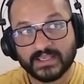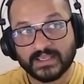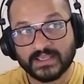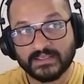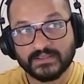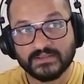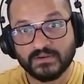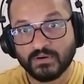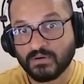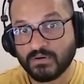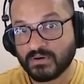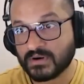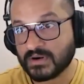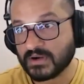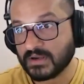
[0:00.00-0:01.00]
in
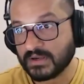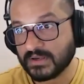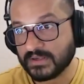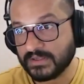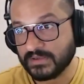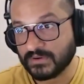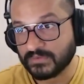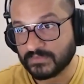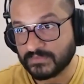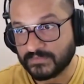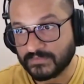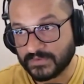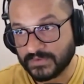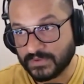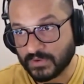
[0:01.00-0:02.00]
your,
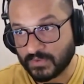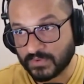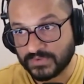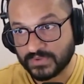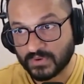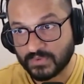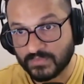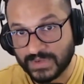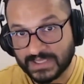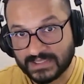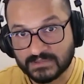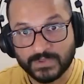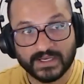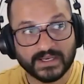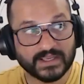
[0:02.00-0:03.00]
your
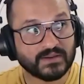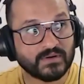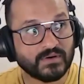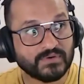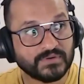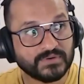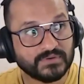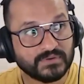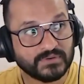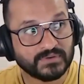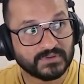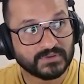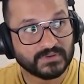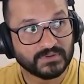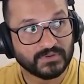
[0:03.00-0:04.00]
wealth building,
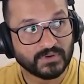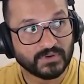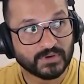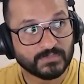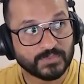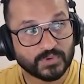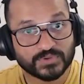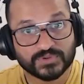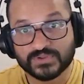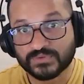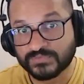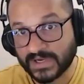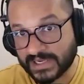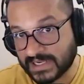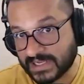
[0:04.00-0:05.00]
your approach to
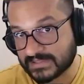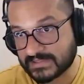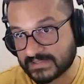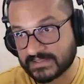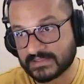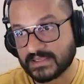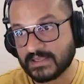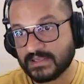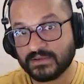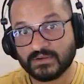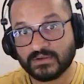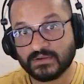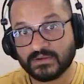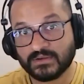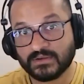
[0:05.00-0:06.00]
finances,
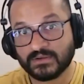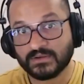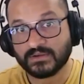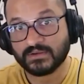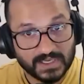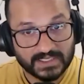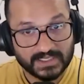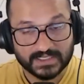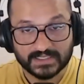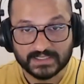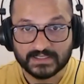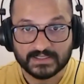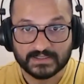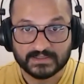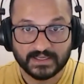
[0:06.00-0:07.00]
your approach to
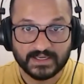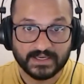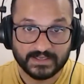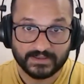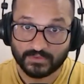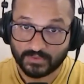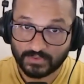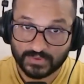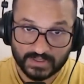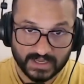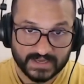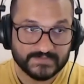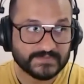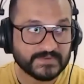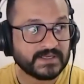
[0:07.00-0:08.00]
money, right, in your own
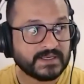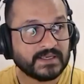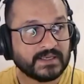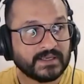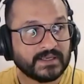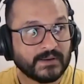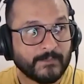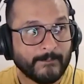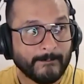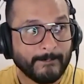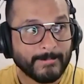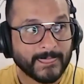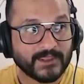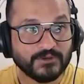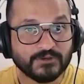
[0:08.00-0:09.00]
life,
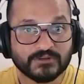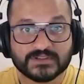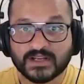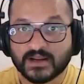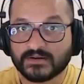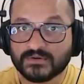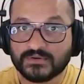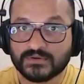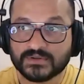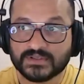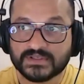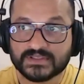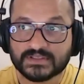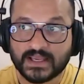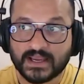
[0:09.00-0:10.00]
you'll start to
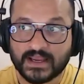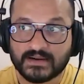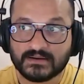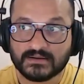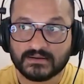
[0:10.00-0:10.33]
notice that